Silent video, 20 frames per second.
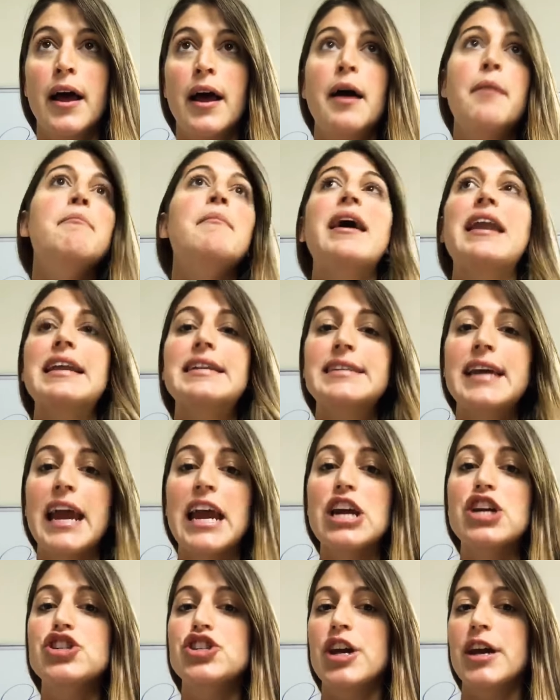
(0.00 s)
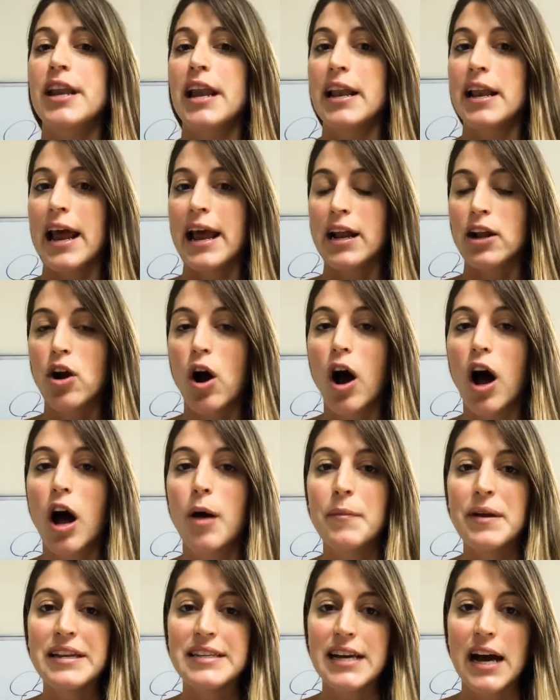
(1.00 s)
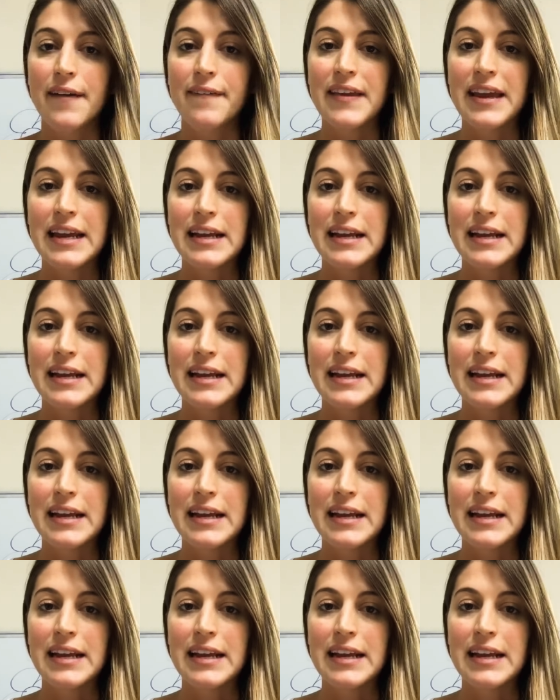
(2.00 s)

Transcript: meditation and calming down